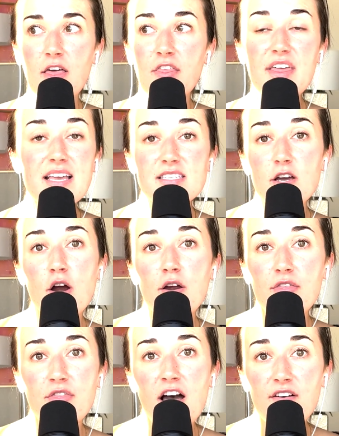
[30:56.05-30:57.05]
Things that
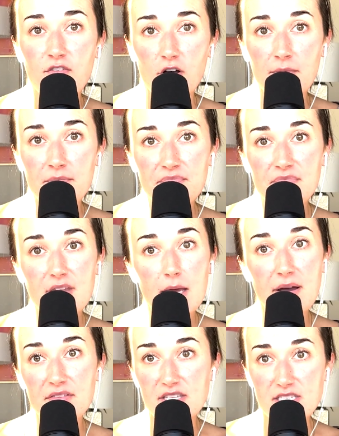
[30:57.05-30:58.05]
aren't thoughtful
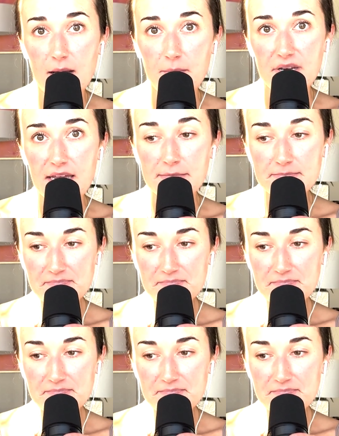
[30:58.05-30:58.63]
about this company,